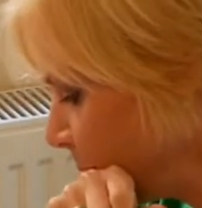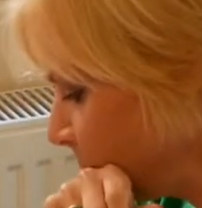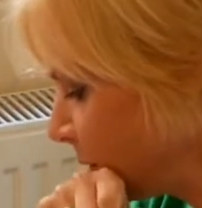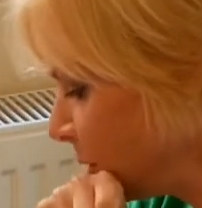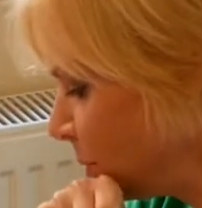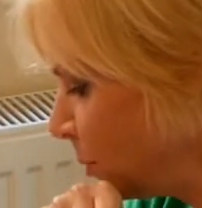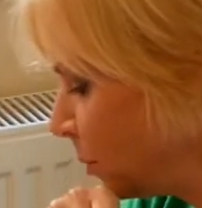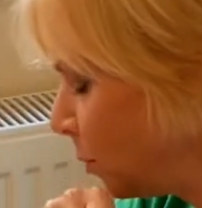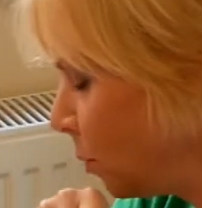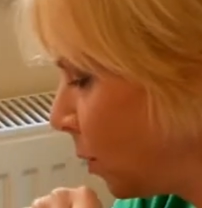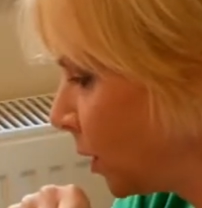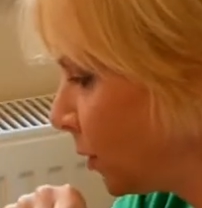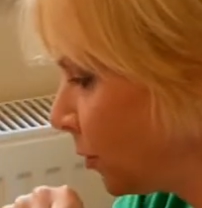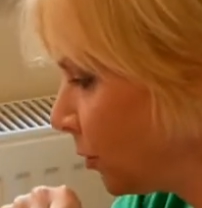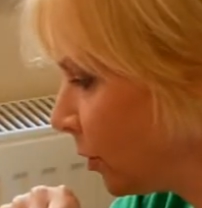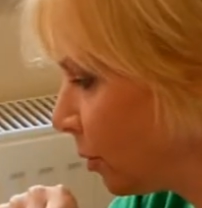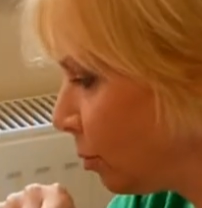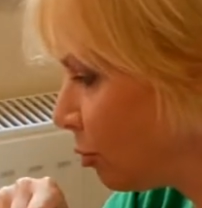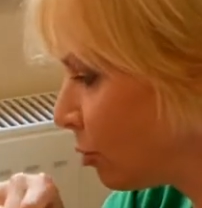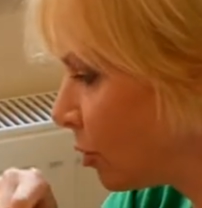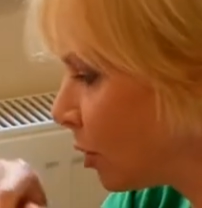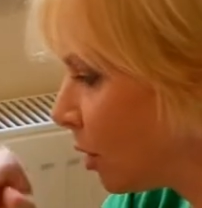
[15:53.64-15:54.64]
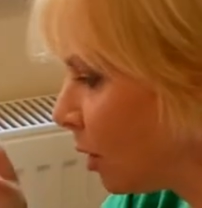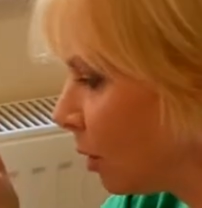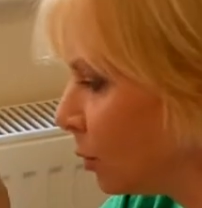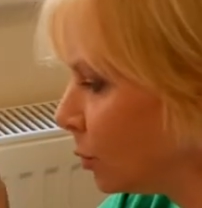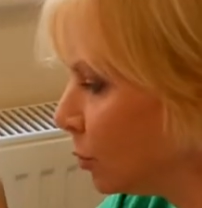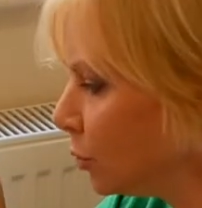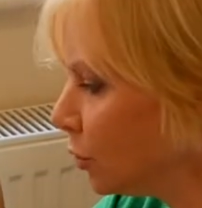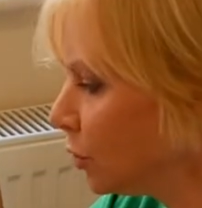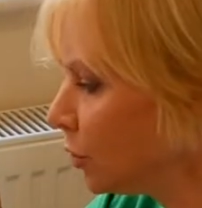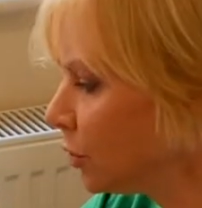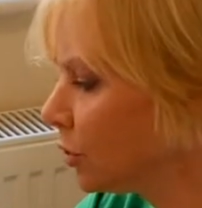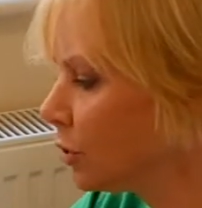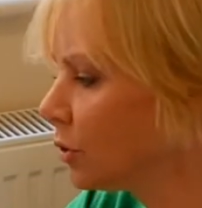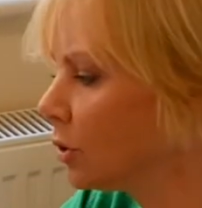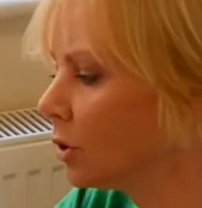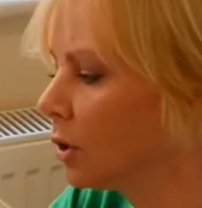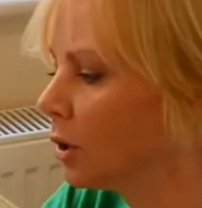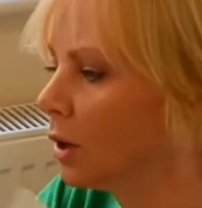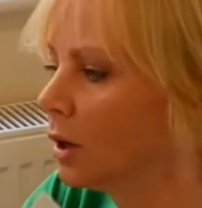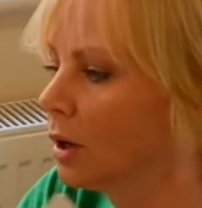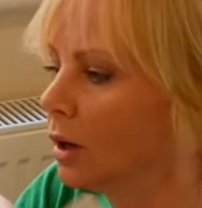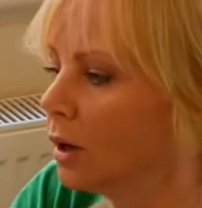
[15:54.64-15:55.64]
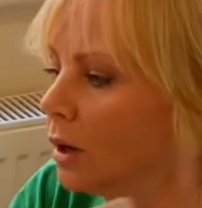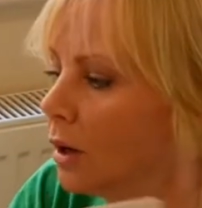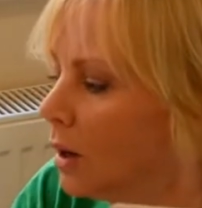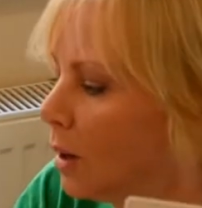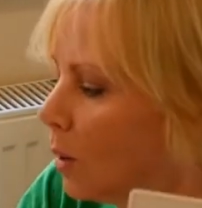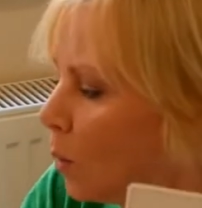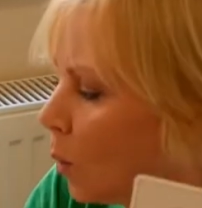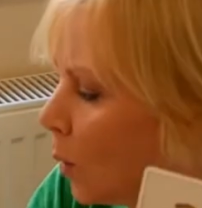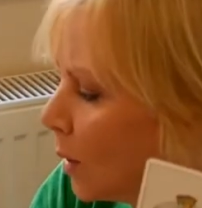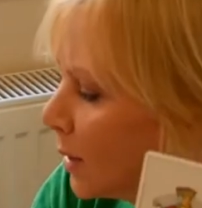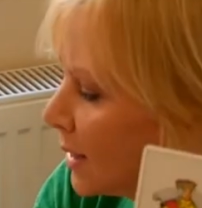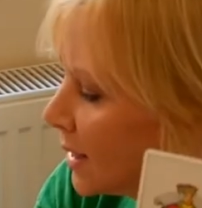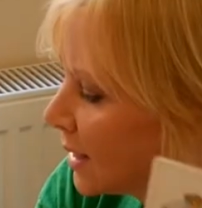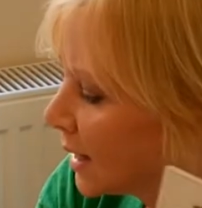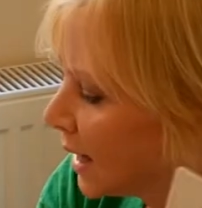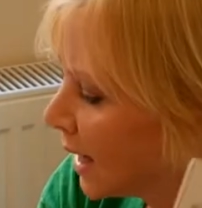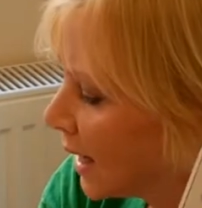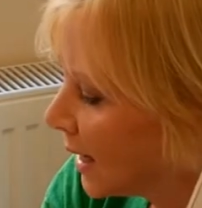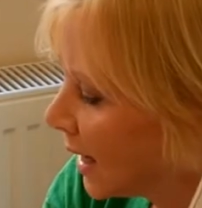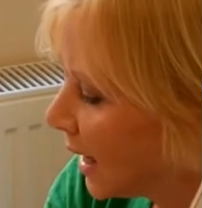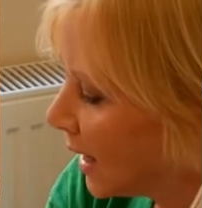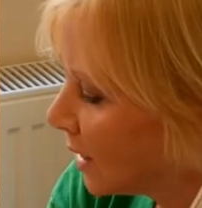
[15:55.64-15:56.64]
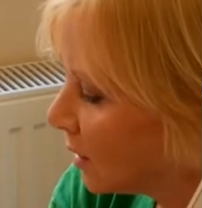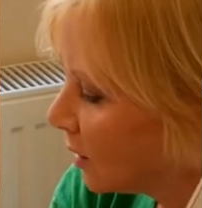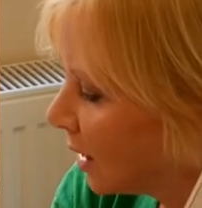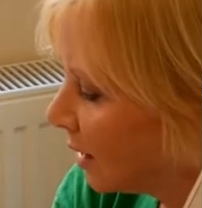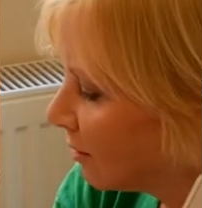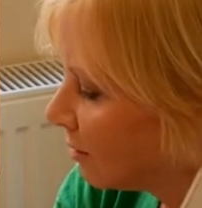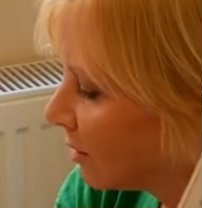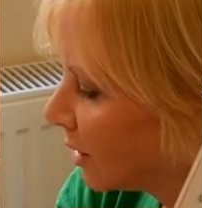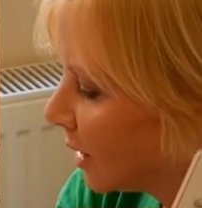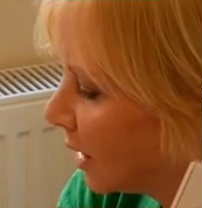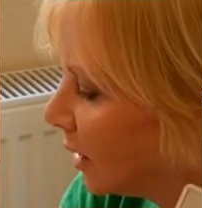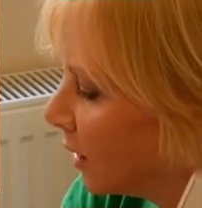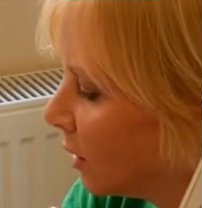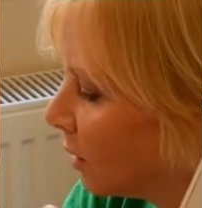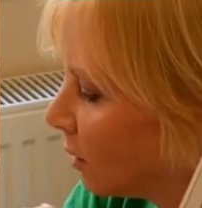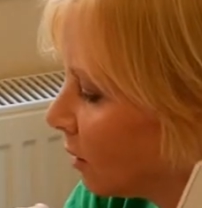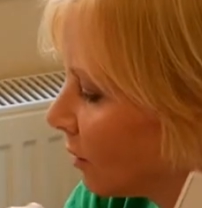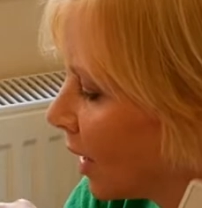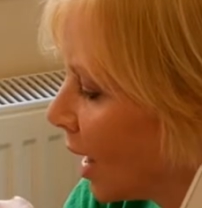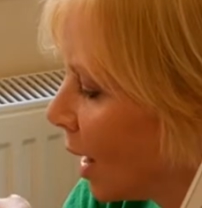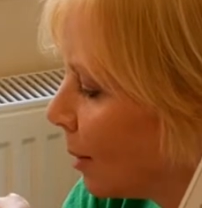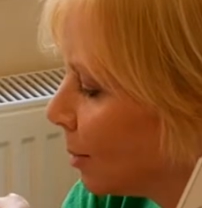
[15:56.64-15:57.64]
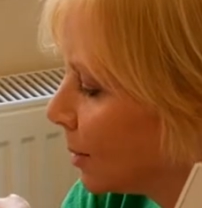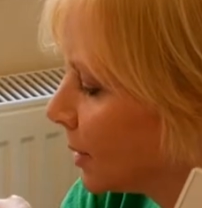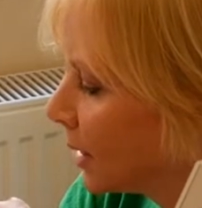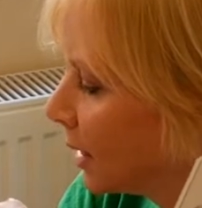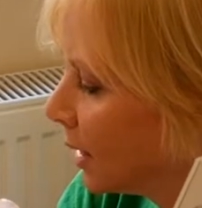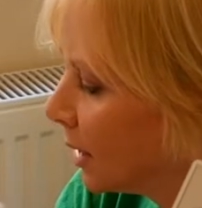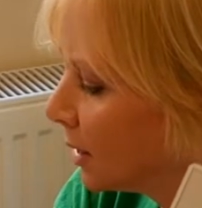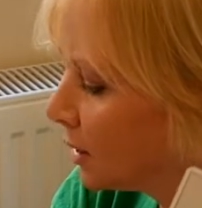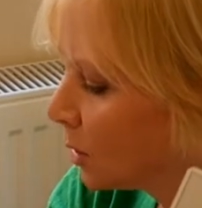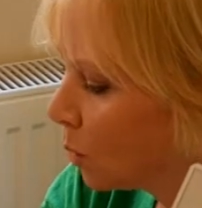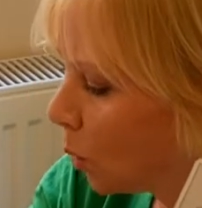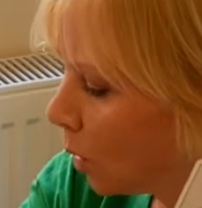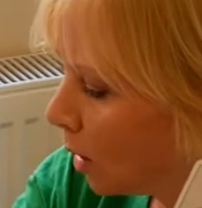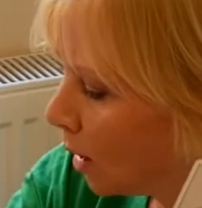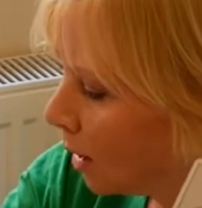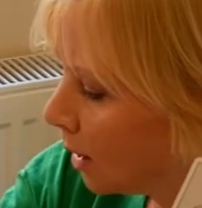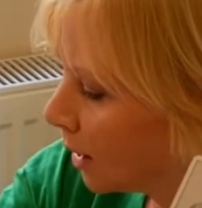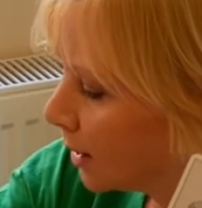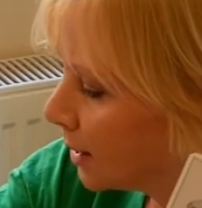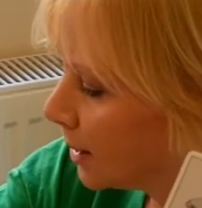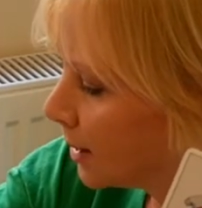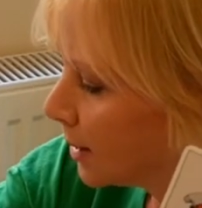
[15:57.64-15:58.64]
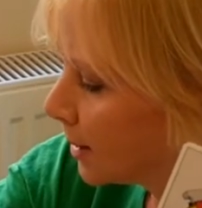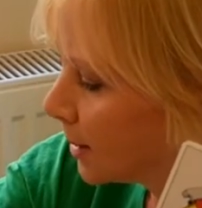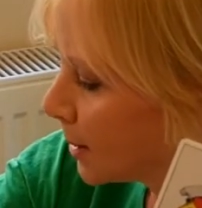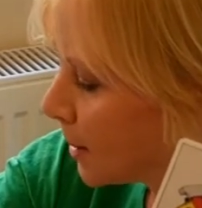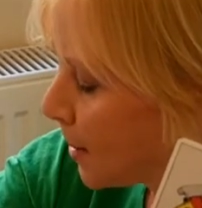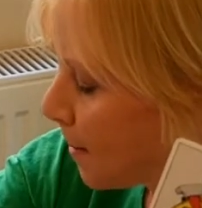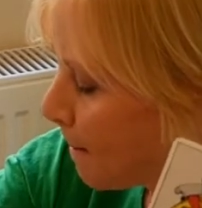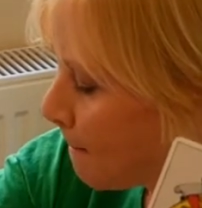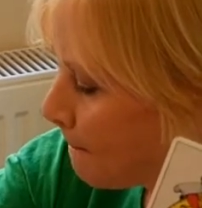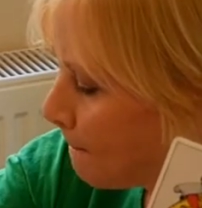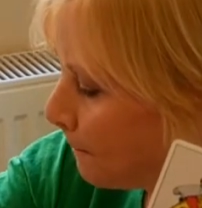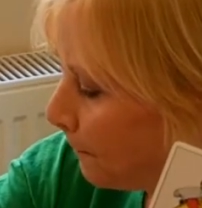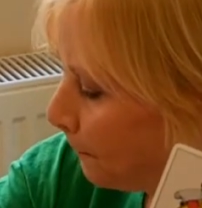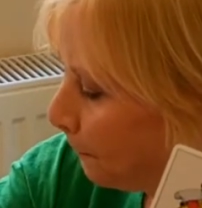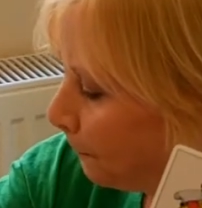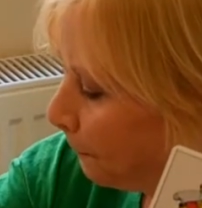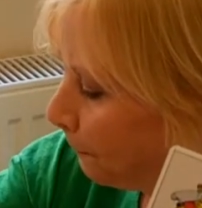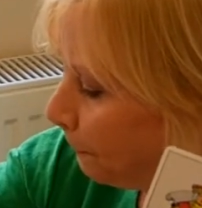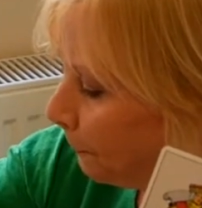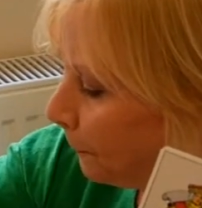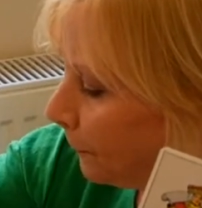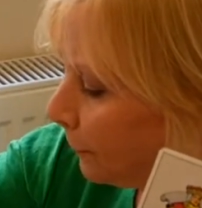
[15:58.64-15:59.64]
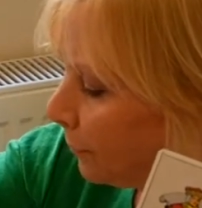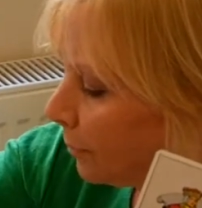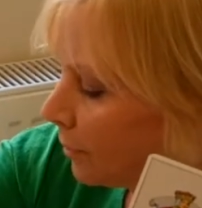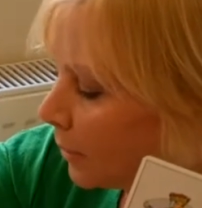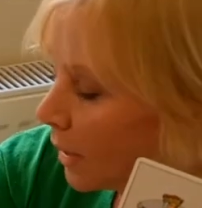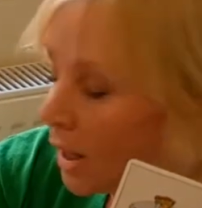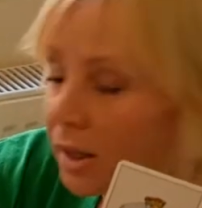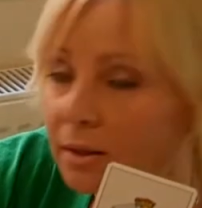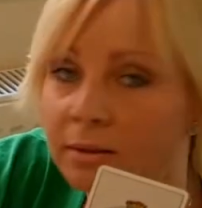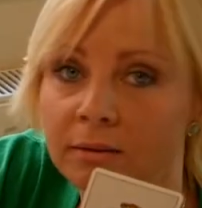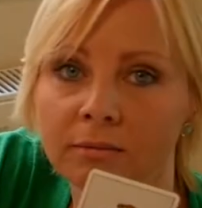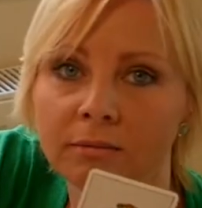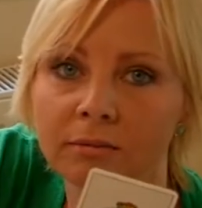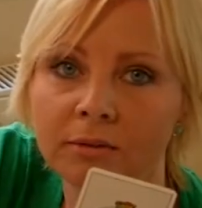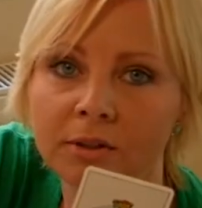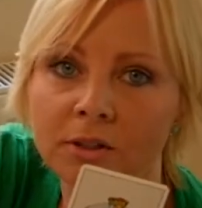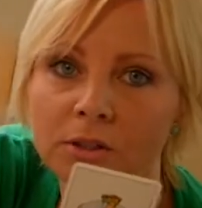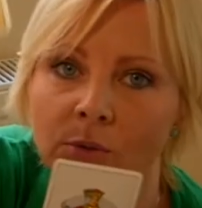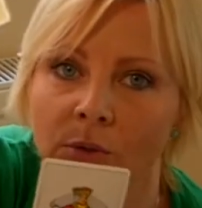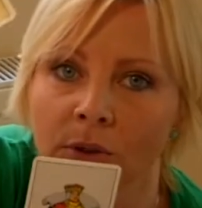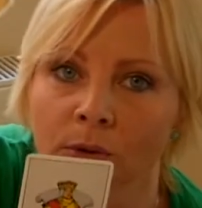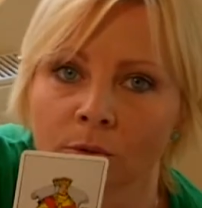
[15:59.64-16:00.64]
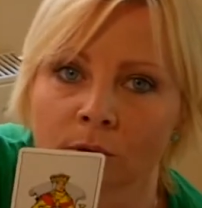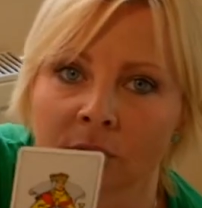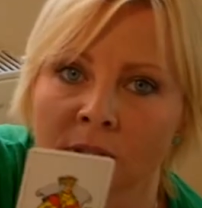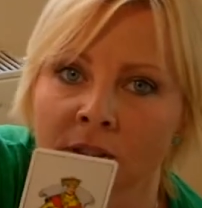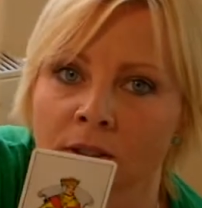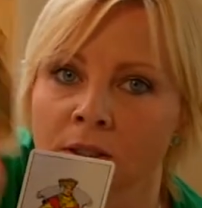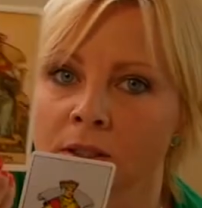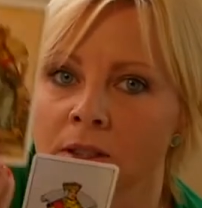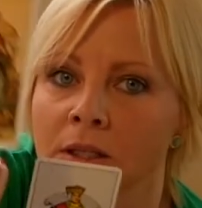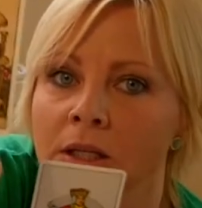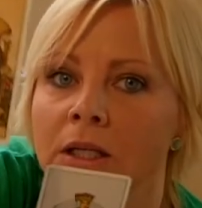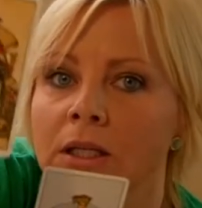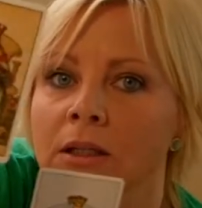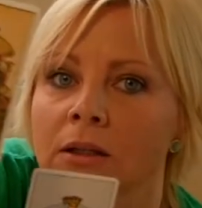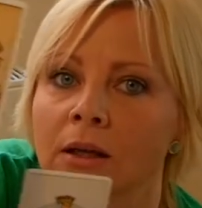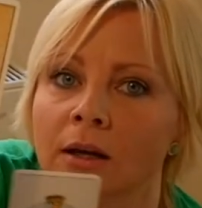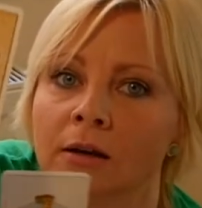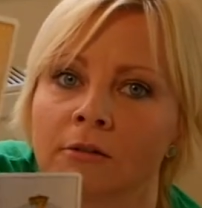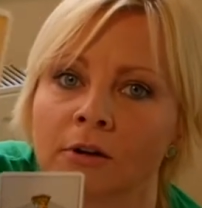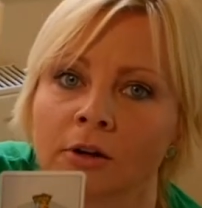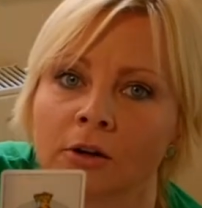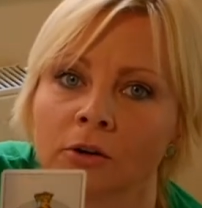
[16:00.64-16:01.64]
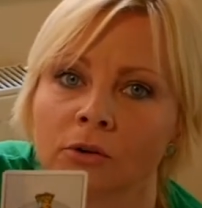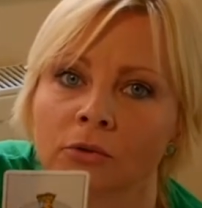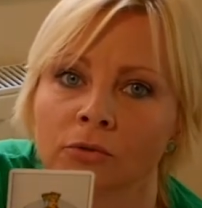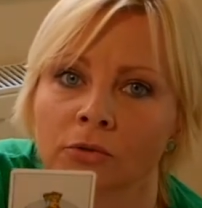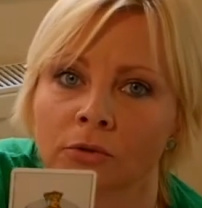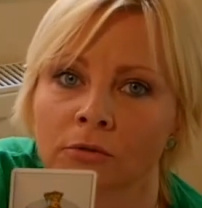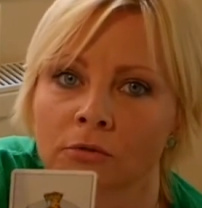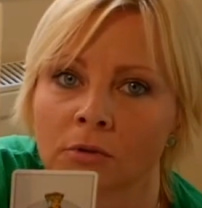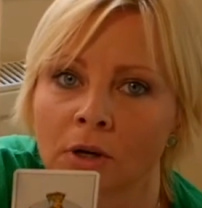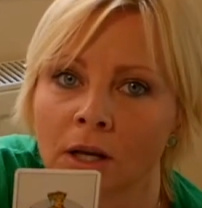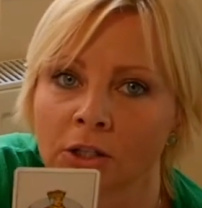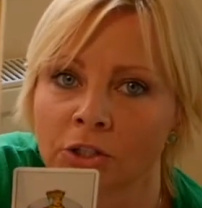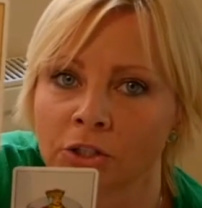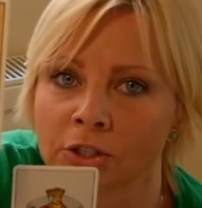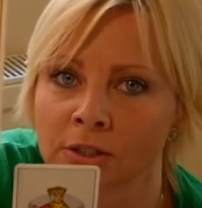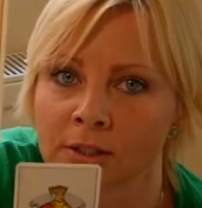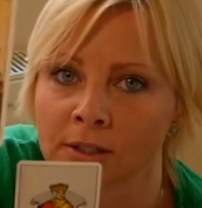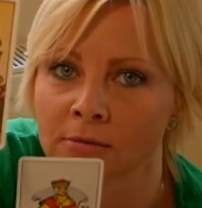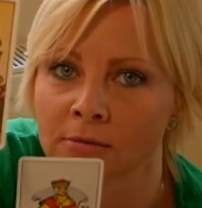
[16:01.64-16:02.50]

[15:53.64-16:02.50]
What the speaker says: possible way of approach, once again, and you have a King of Cups here twice, and this one also is in area of your relations